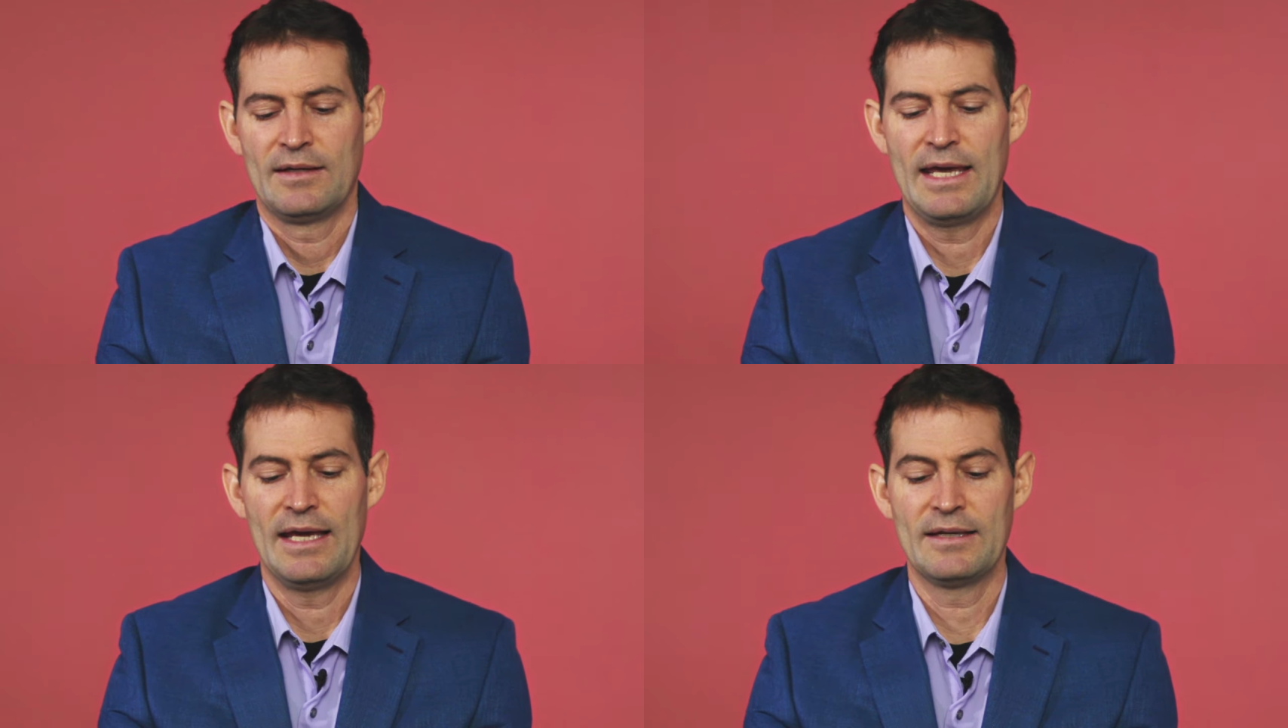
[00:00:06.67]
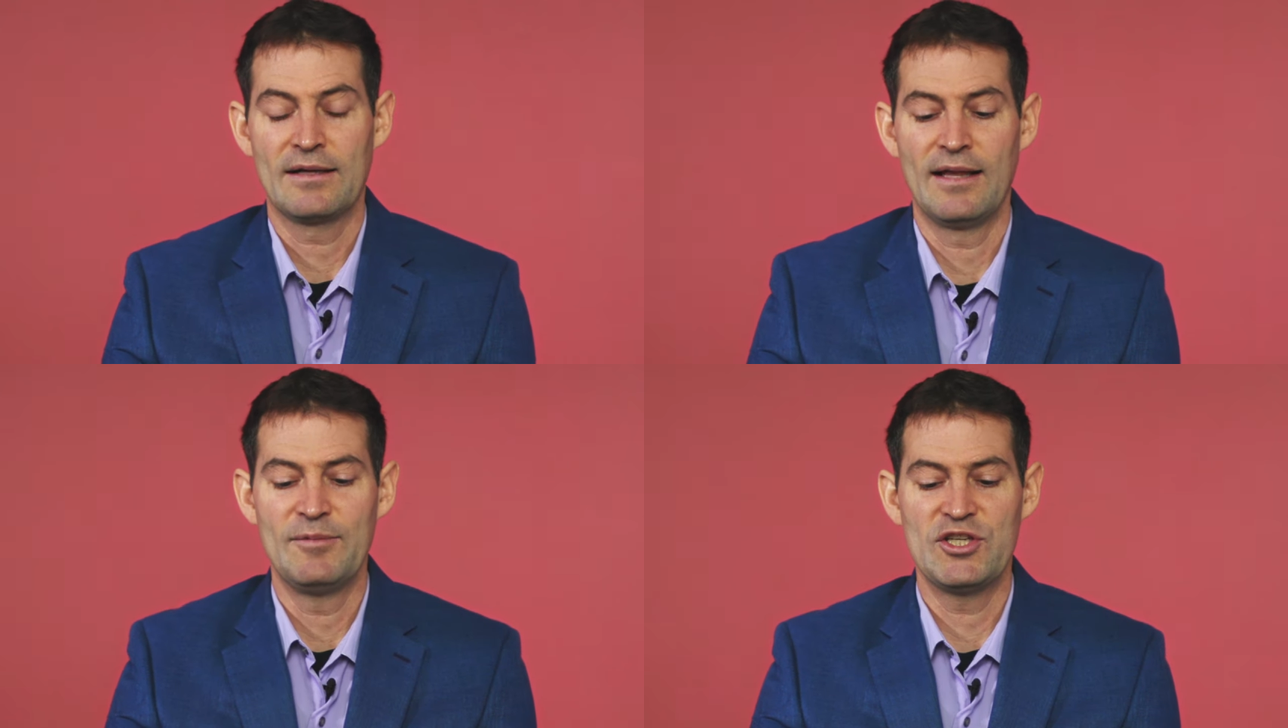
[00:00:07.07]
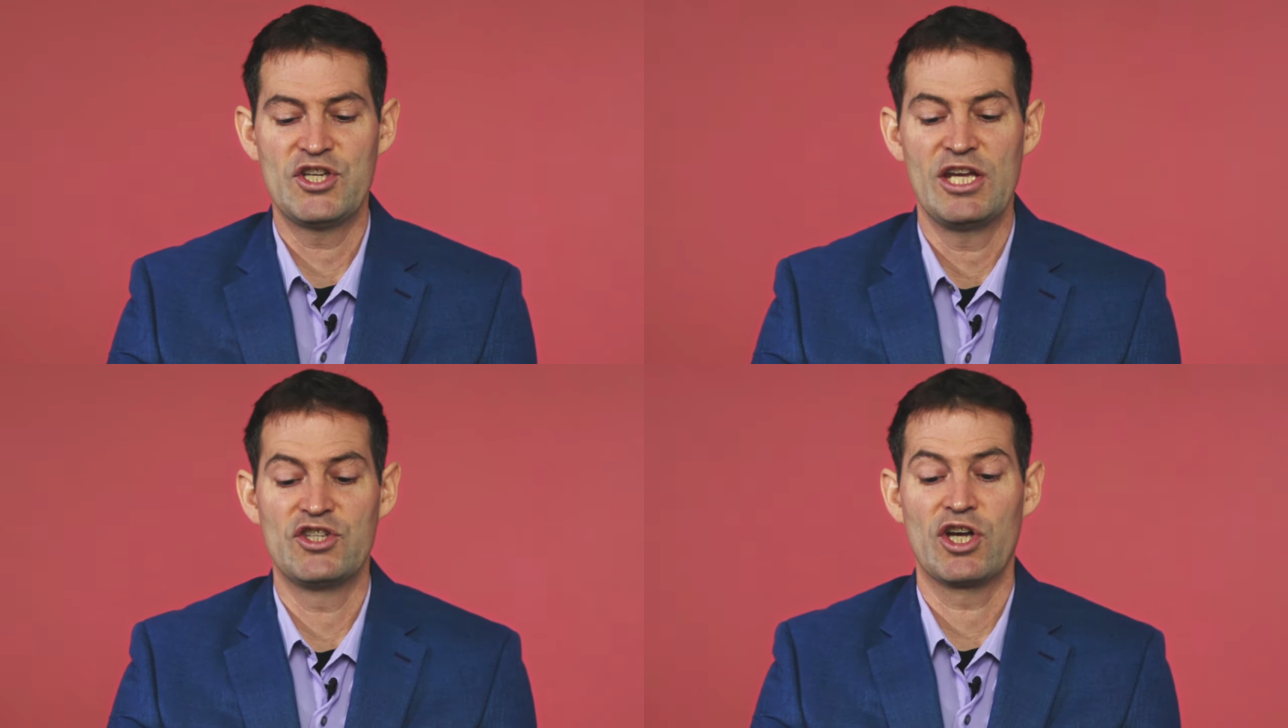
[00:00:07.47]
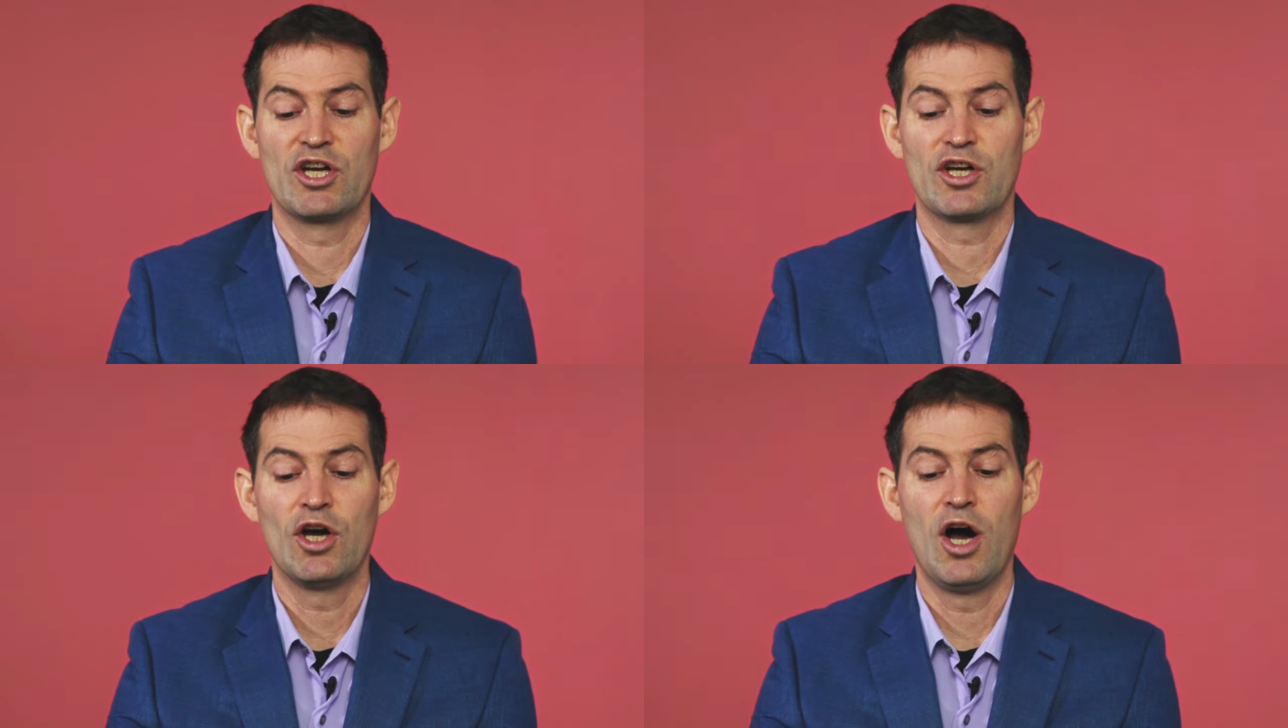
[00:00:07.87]
Can climate change
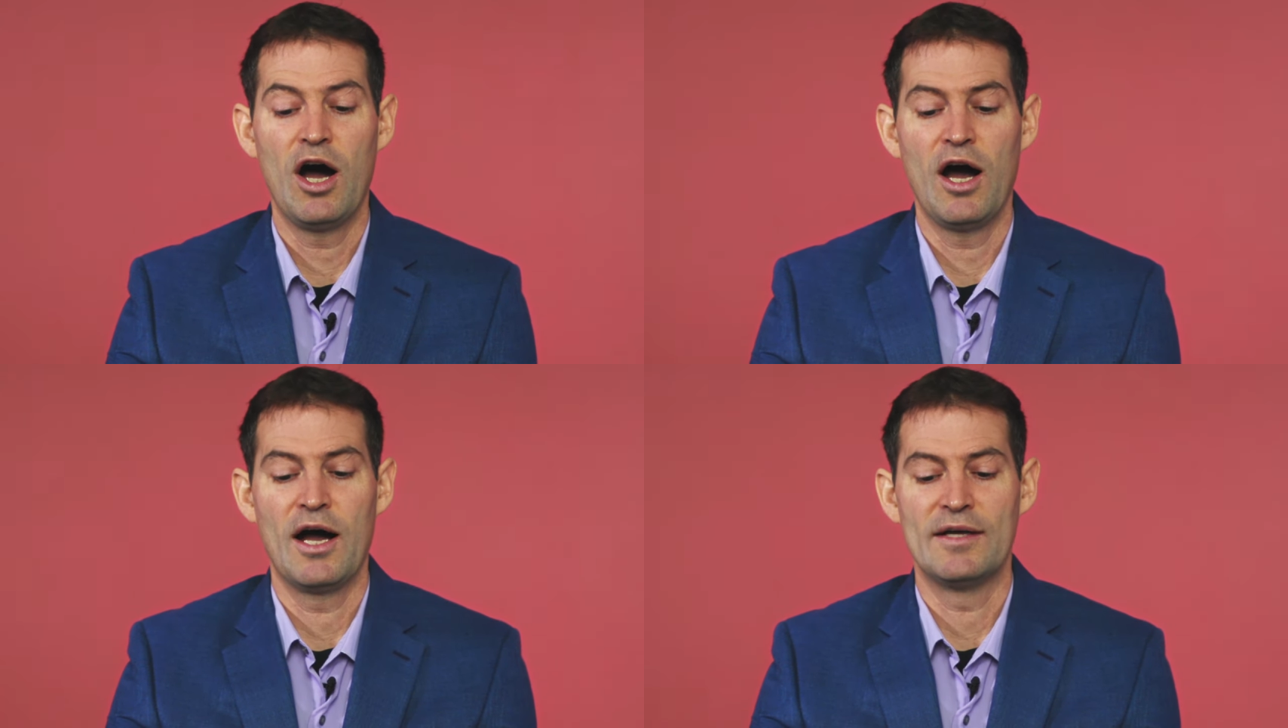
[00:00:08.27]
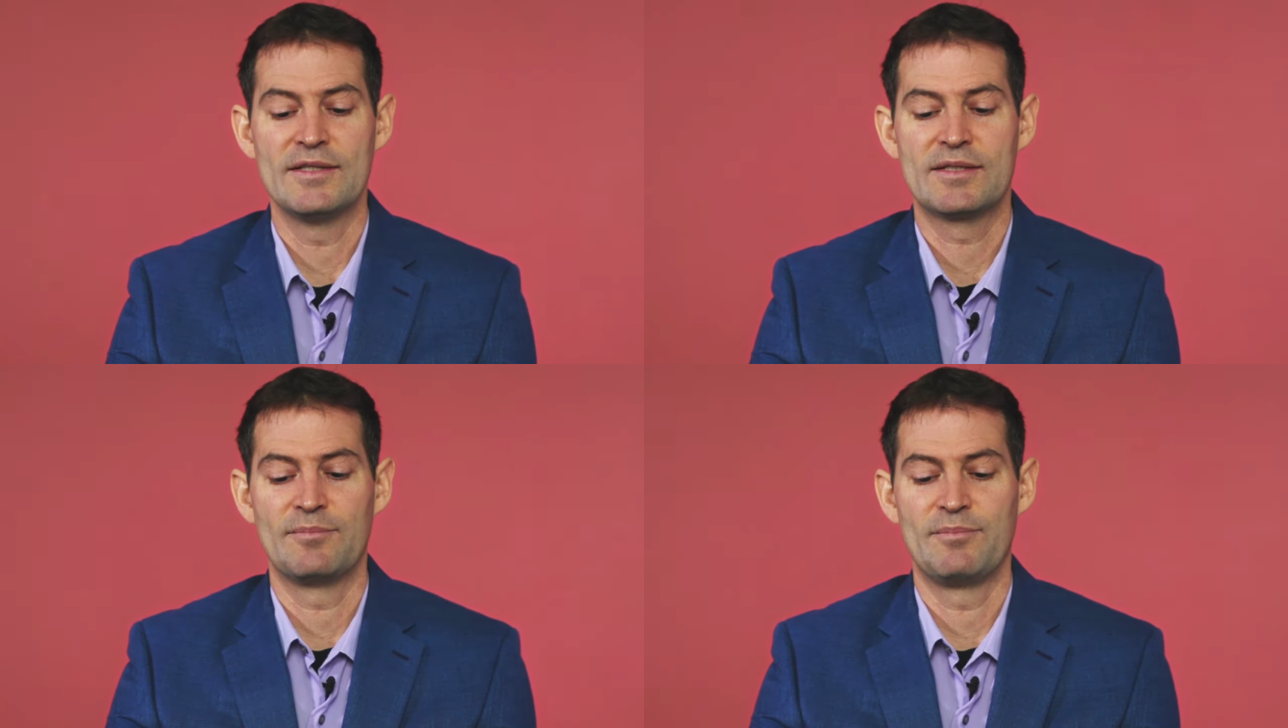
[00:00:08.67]
cause